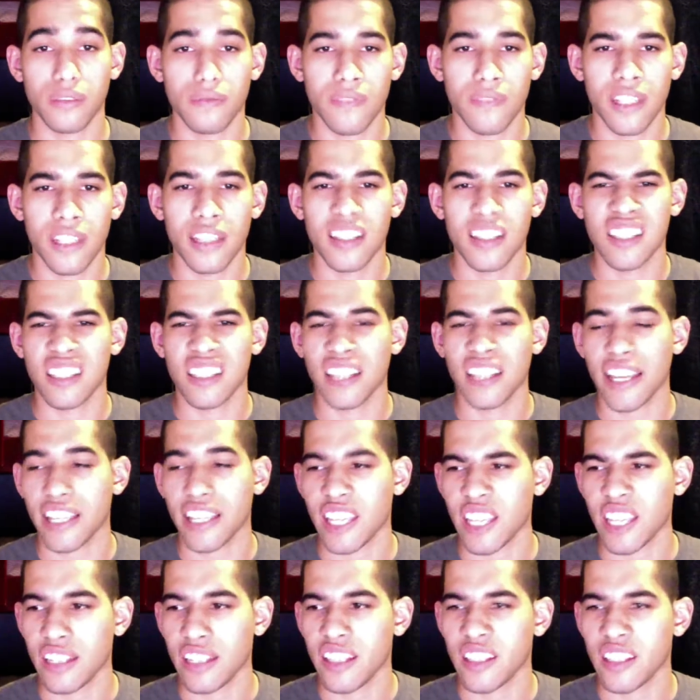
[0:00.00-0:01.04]
He doesn't like it.
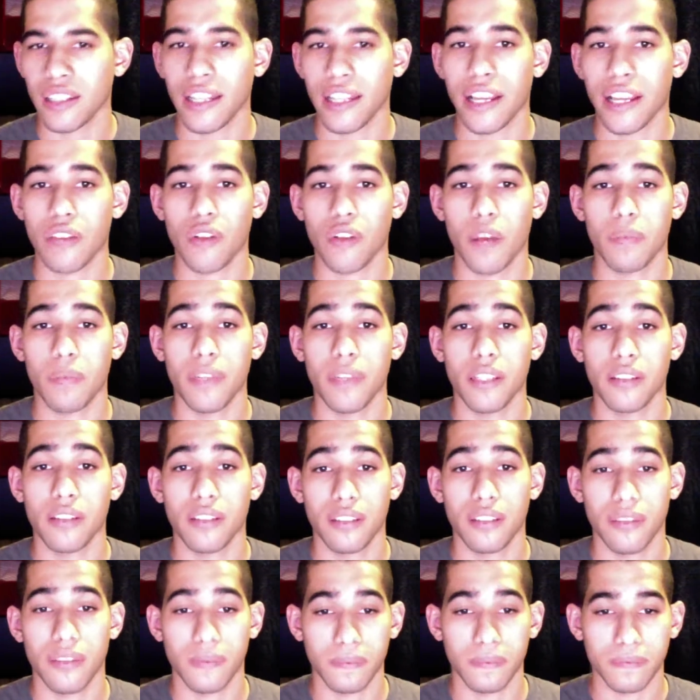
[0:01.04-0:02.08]
He doesn't like corruption.
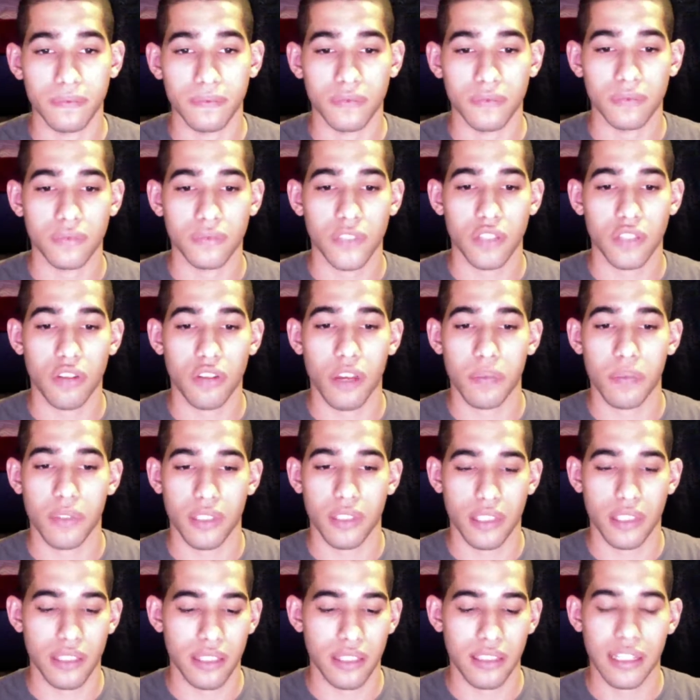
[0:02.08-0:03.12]

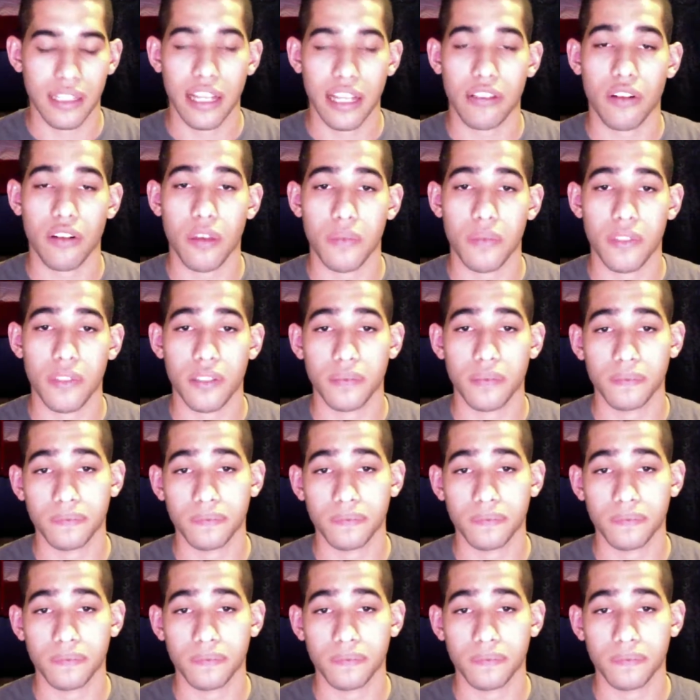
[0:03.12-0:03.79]
He doesn't like corruption.